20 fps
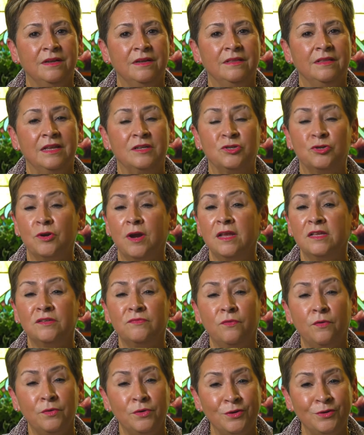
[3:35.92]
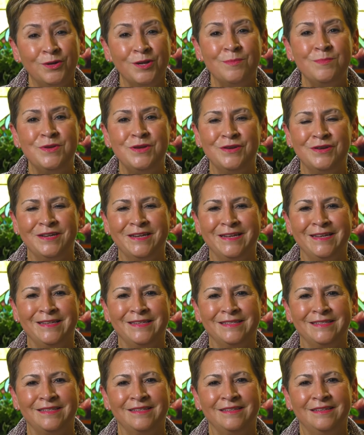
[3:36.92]
that transform your
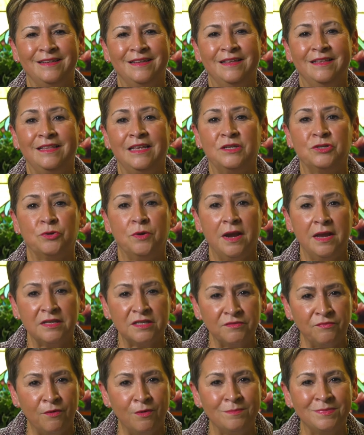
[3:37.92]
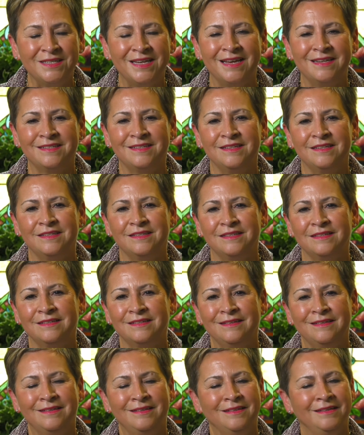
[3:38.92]
communities, that transform Texas,
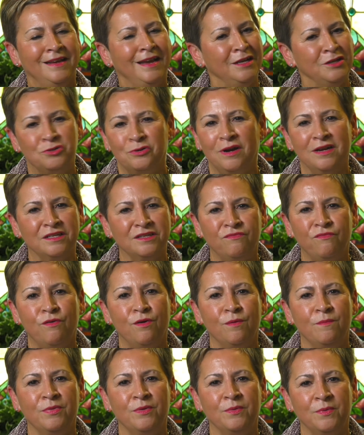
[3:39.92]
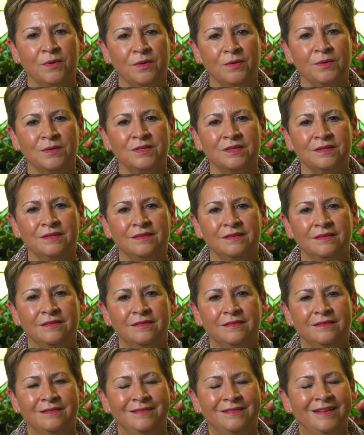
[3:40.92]
and transform the world.
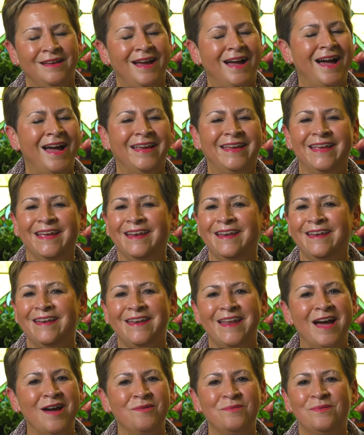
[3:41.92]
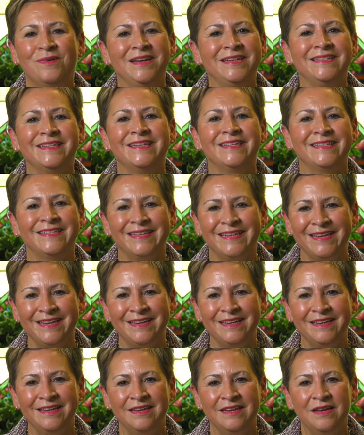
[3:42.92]
I cannot wait to
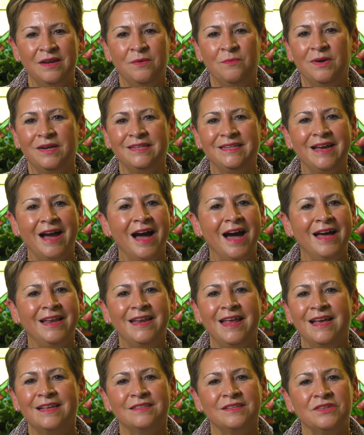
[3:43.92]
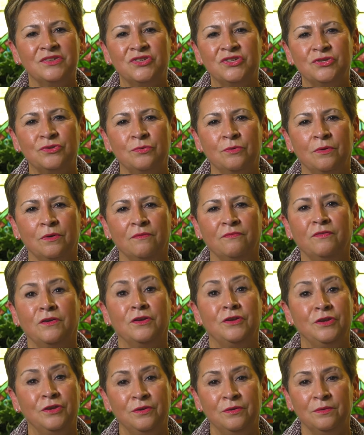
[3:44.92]
see what God has in store for
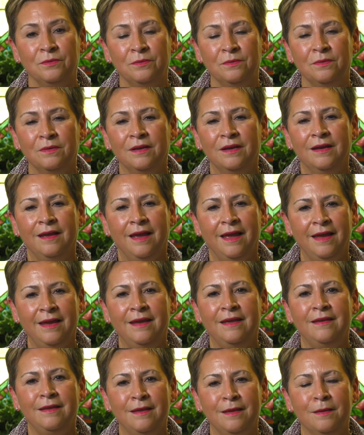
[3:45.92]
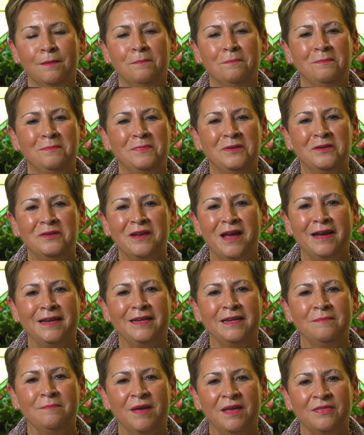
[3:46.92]
you, A&M
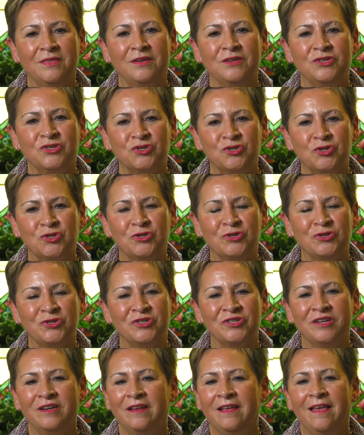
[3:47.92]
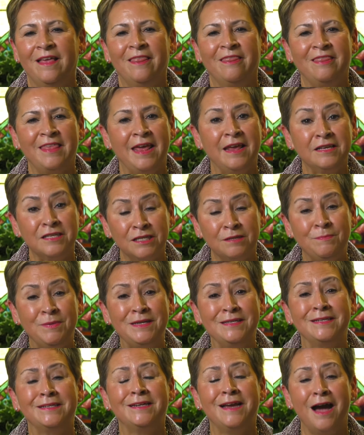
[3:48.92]
United Methodist Church. Thanks be
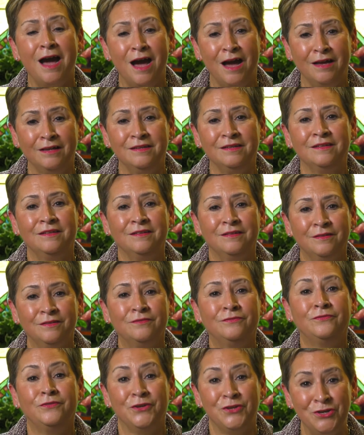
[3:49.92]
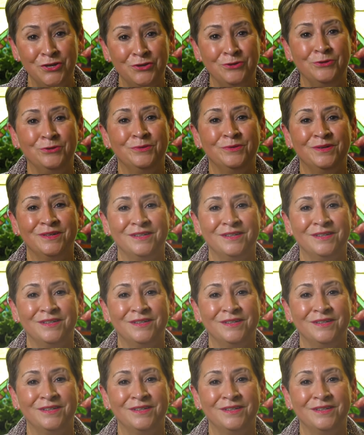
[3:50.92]
to God for you.